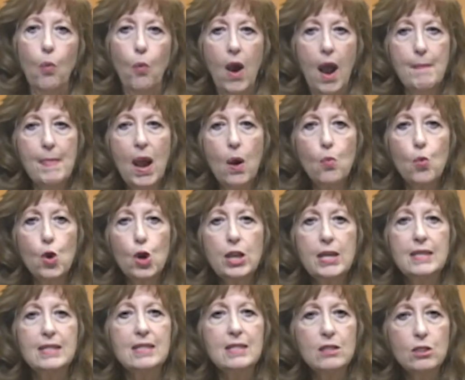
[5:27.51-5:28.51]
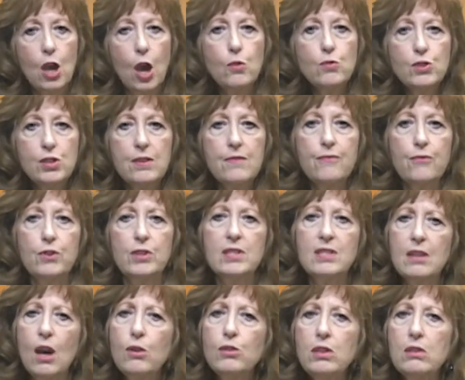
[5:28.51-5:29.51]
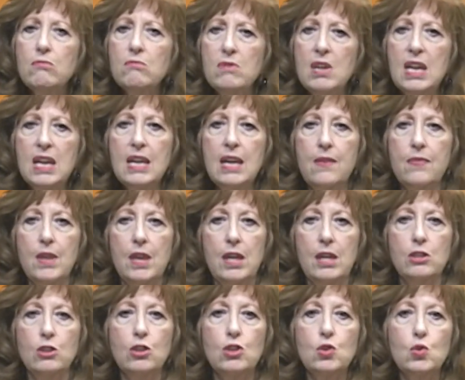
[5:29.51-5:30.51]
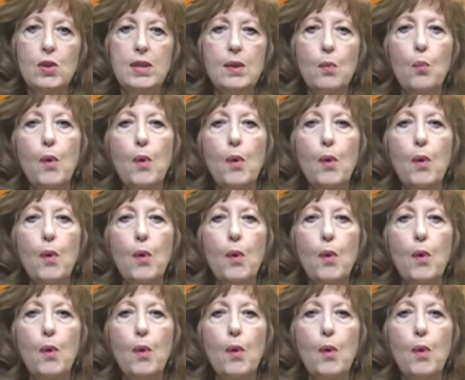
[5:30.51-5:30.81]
why my work is so different, so unique in the industry,